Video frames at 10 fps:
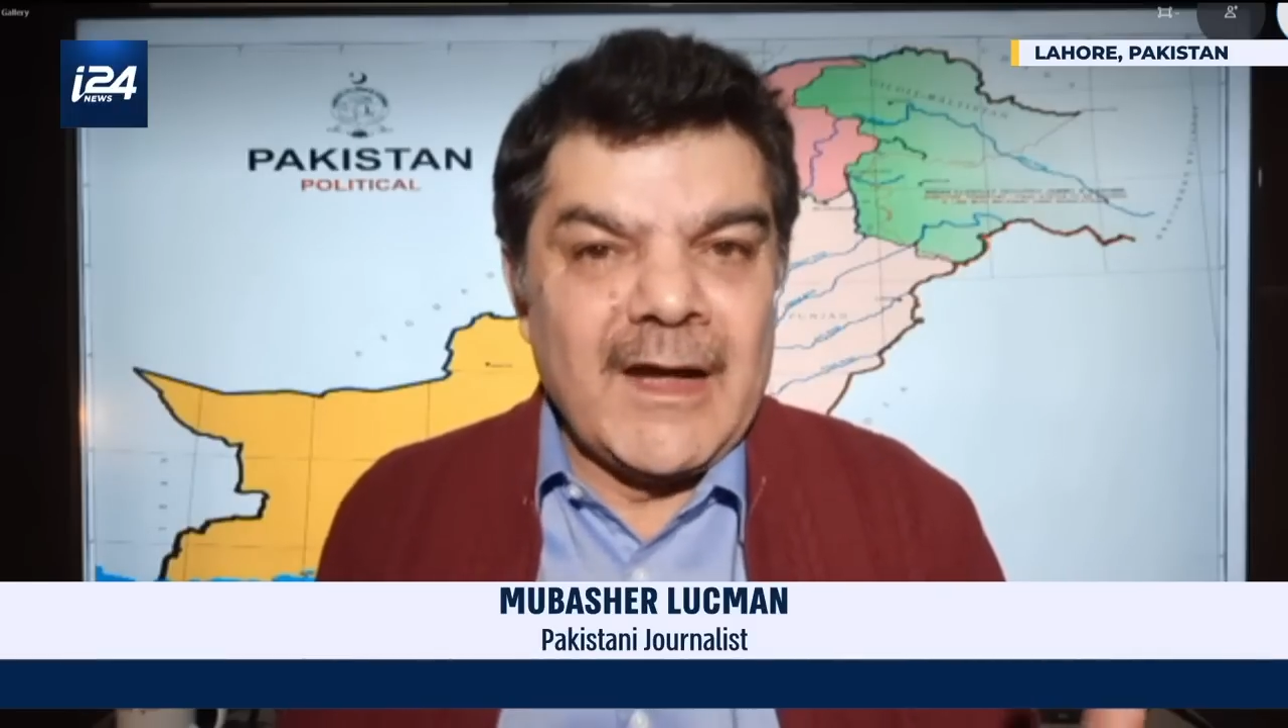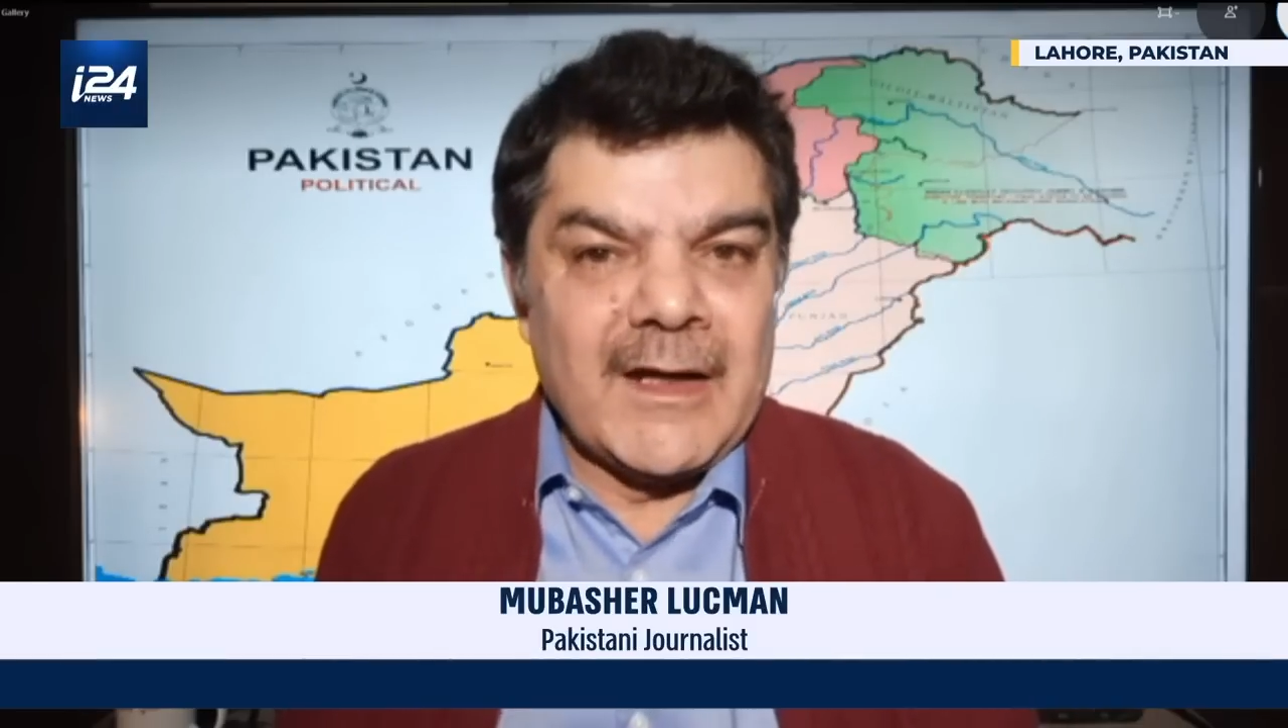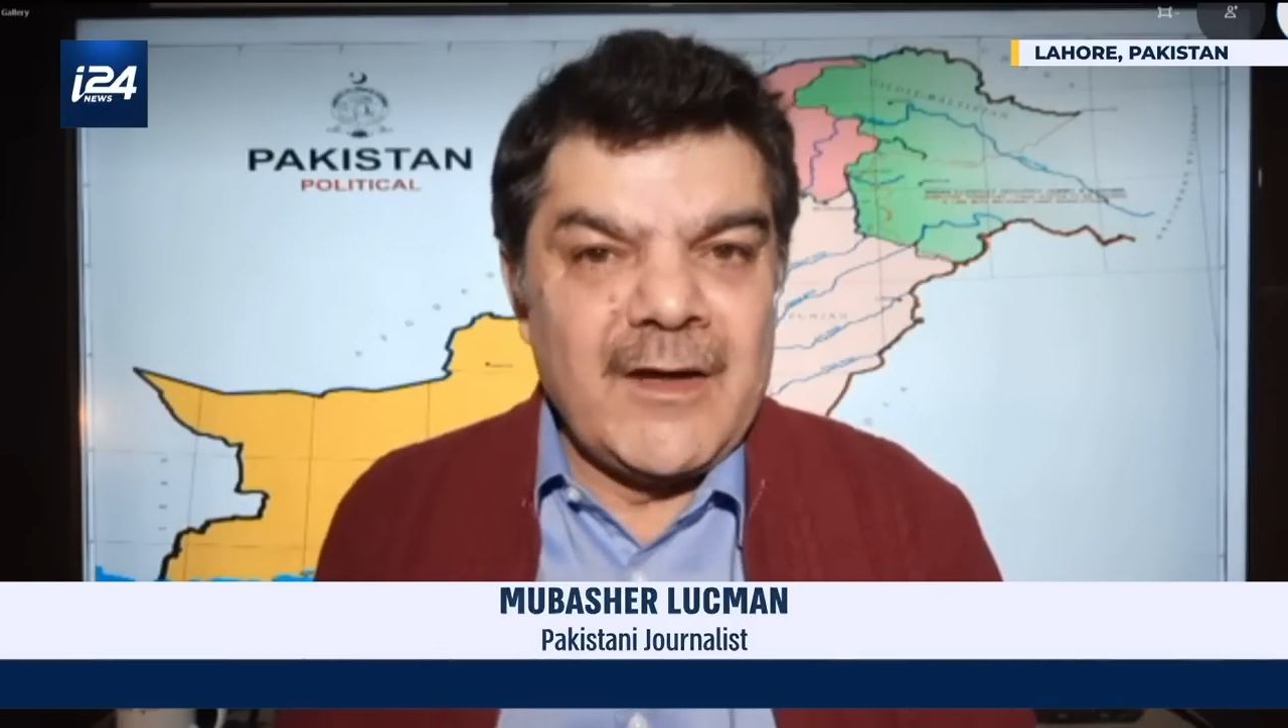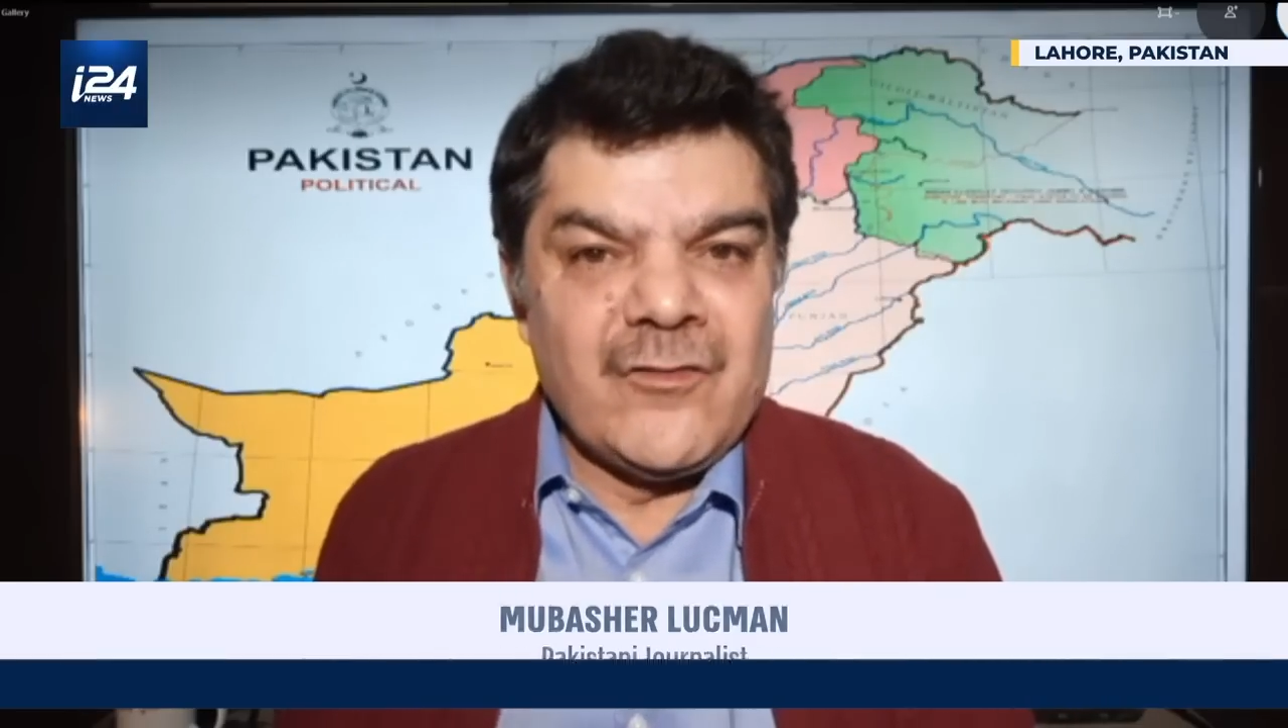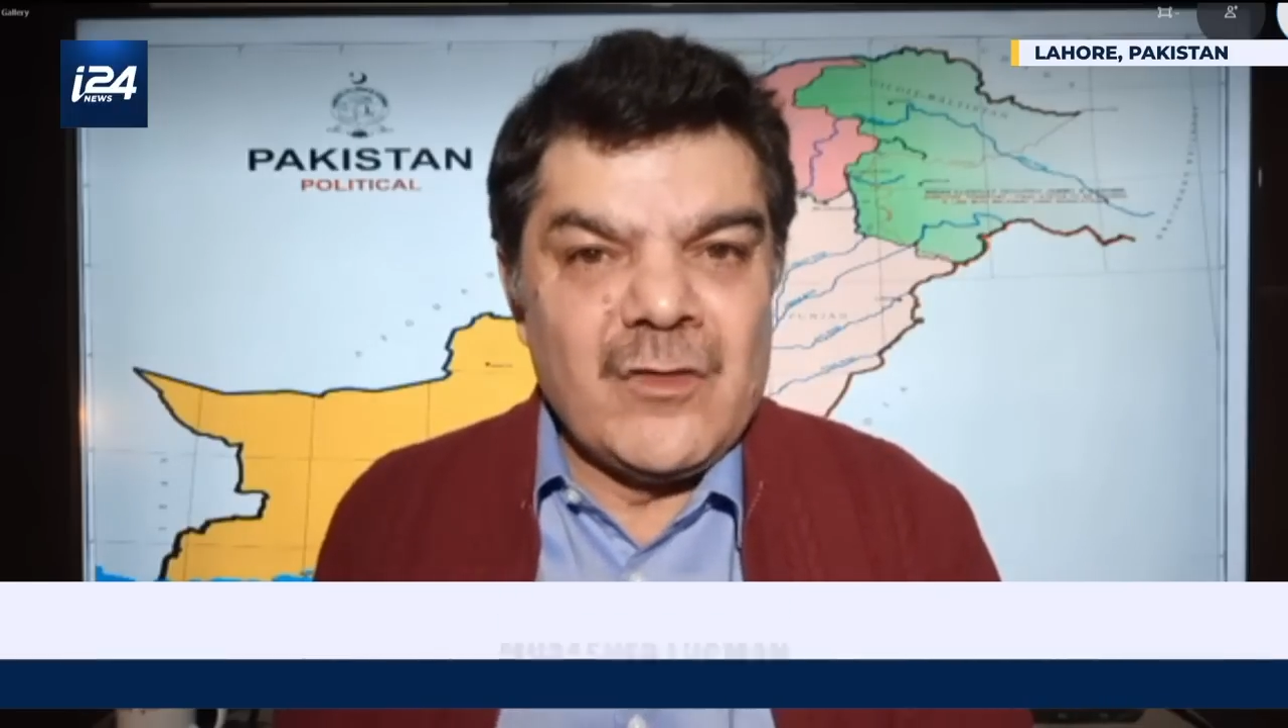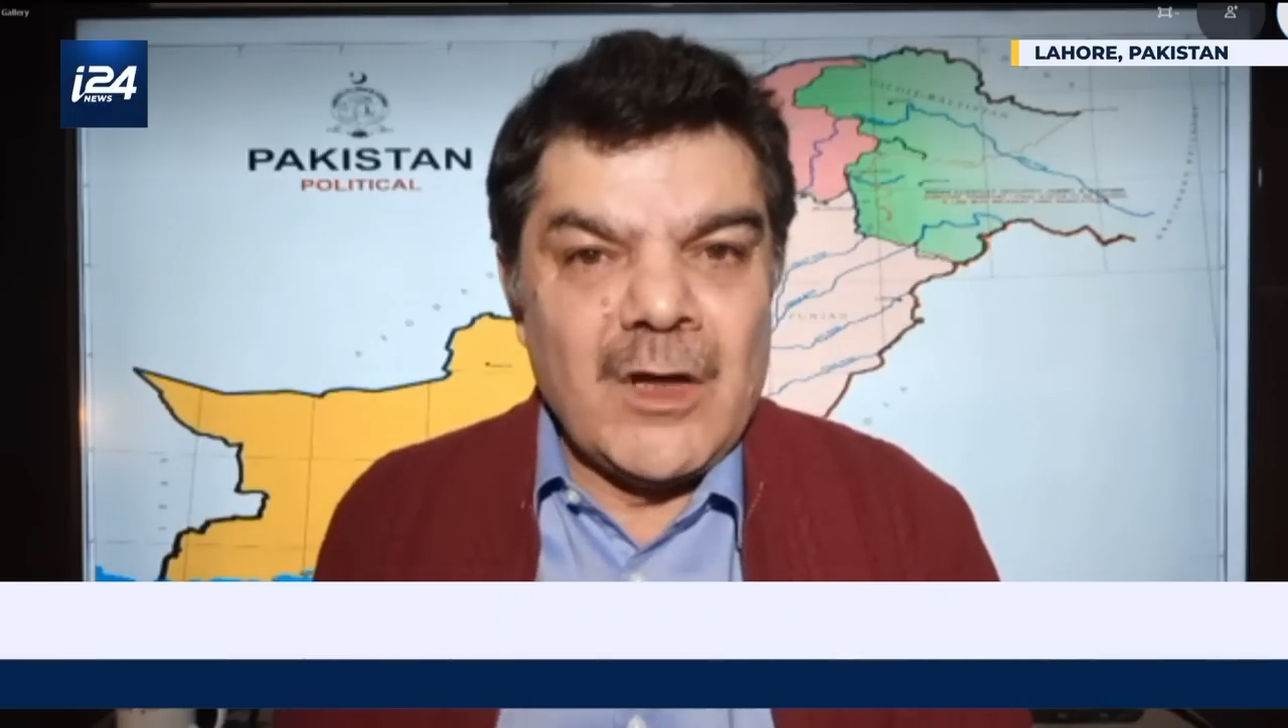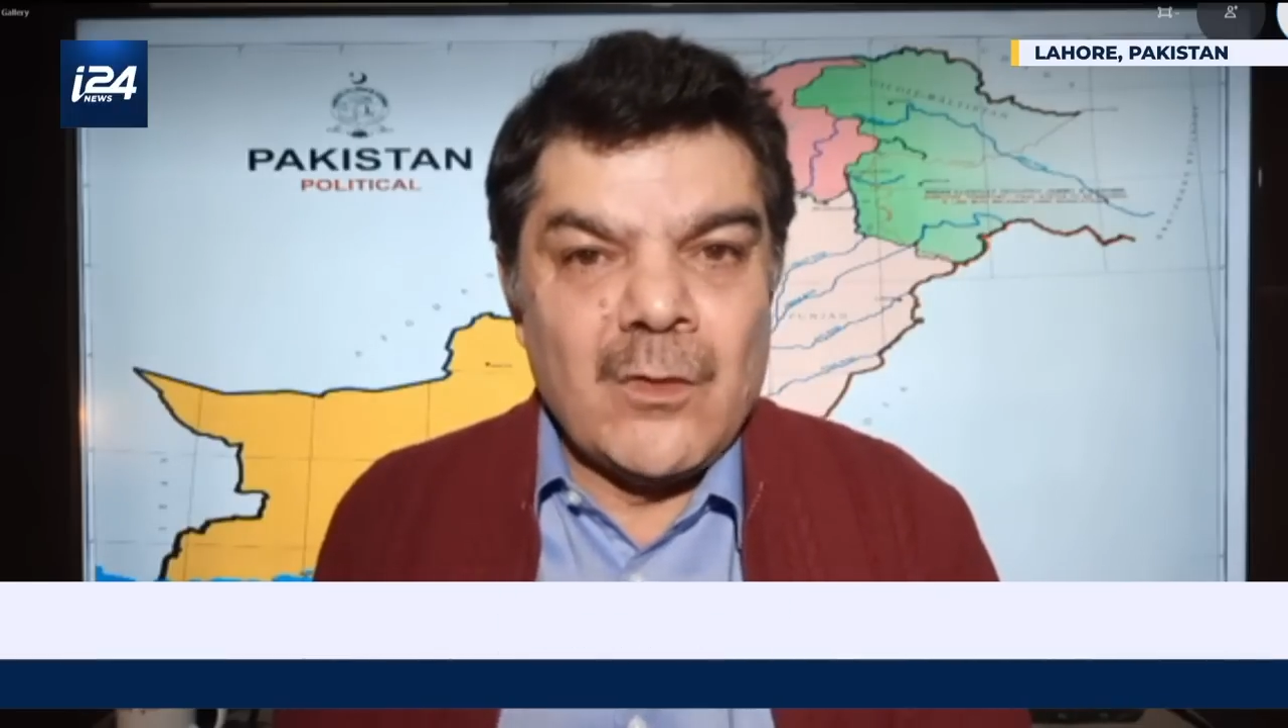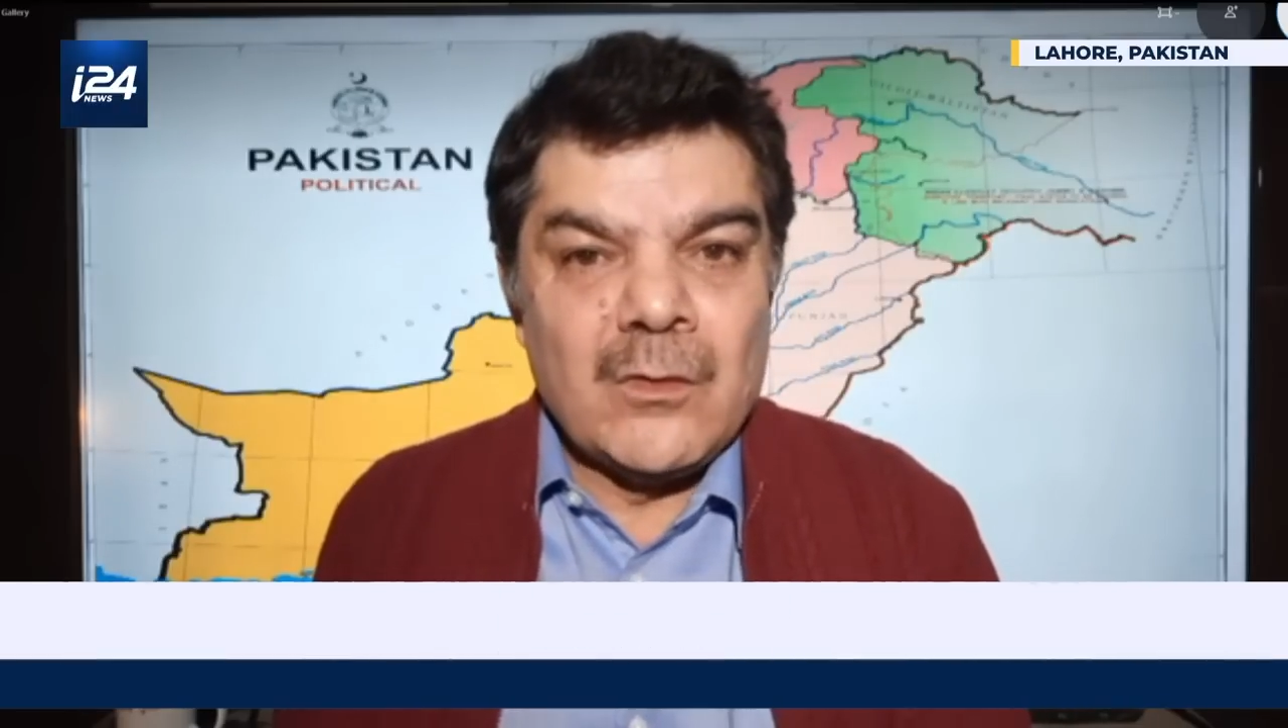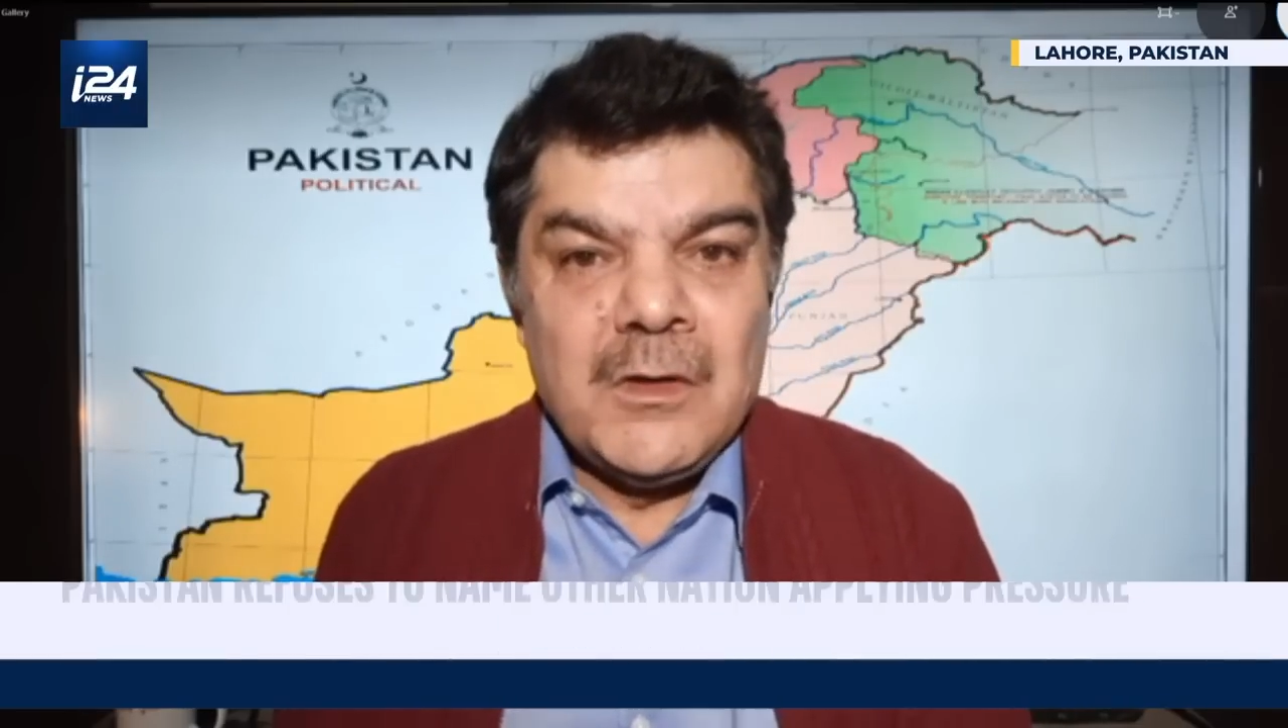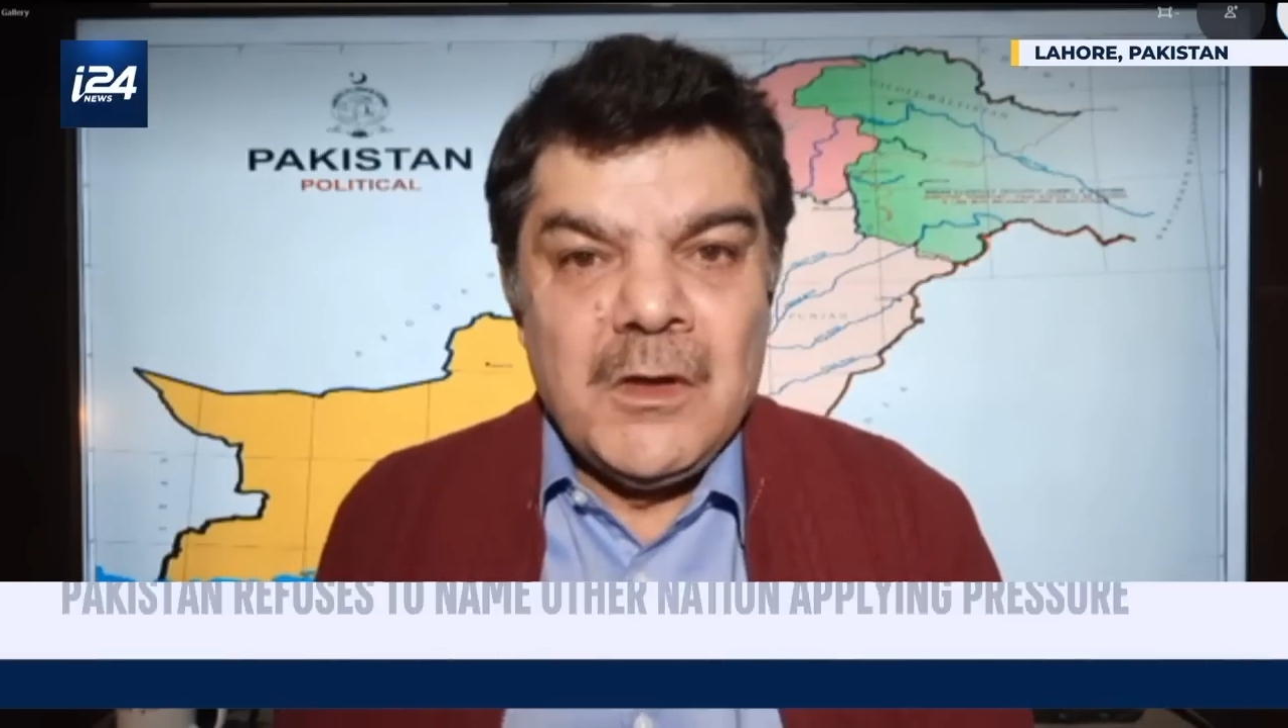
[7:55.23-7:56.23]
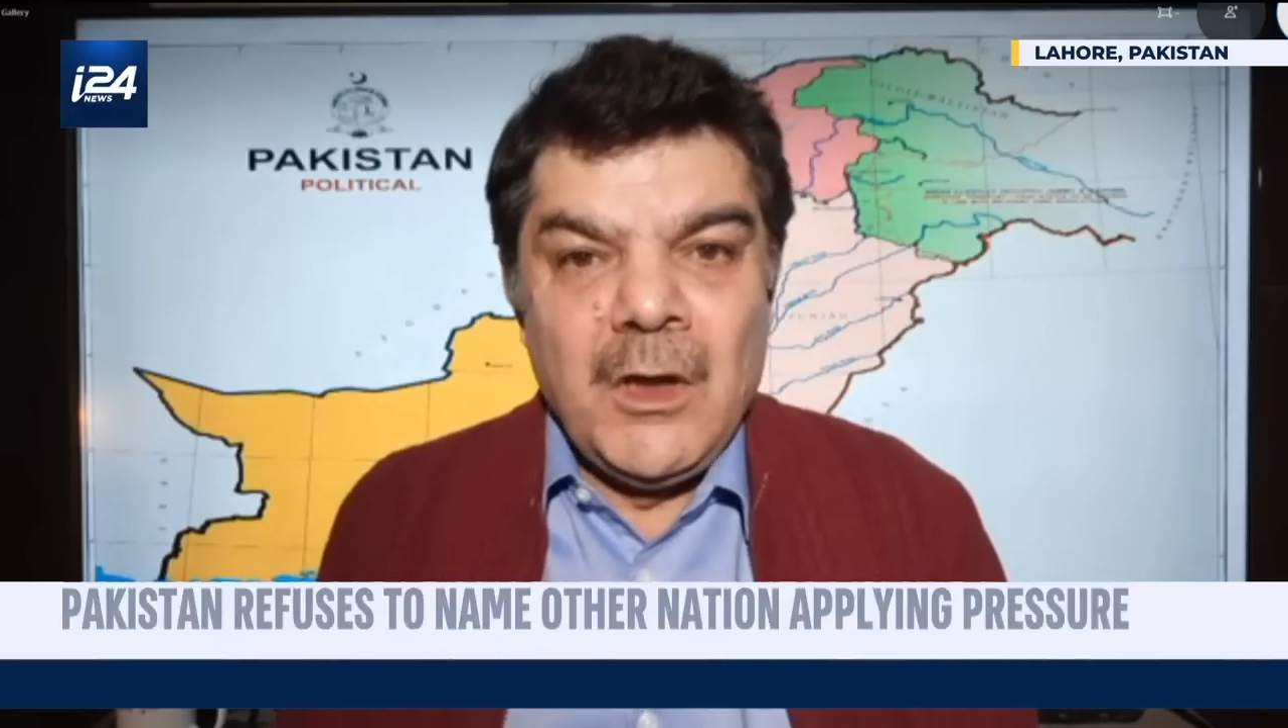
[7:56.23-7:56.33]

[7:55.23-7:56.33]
decades now.